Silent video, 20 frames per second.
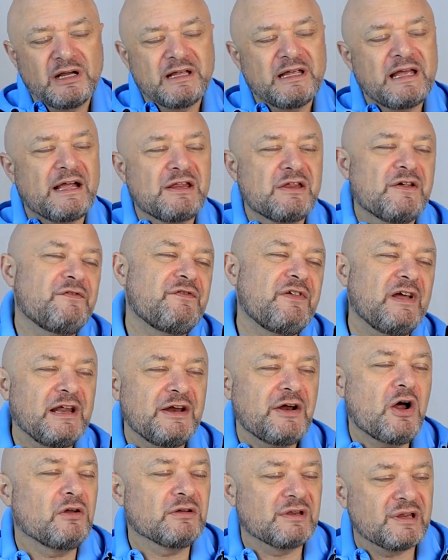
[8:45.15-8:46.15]
get you
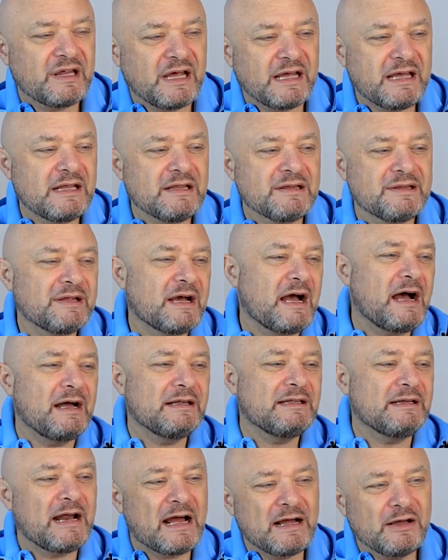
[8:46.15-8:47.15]
feeling all sick
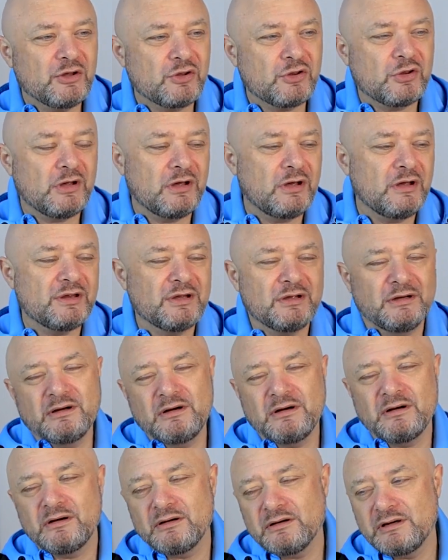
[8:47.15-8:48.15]
inside and anxious and,
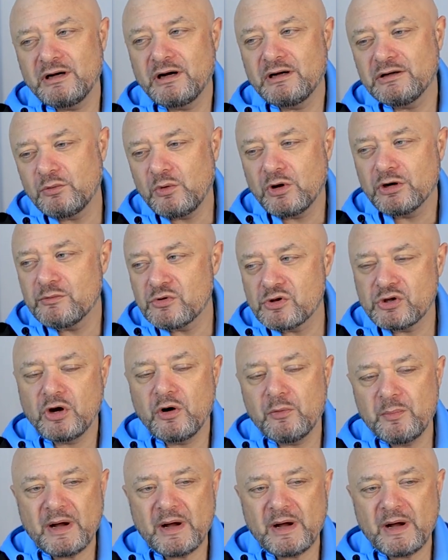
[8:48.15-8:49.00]
oh God, I want them so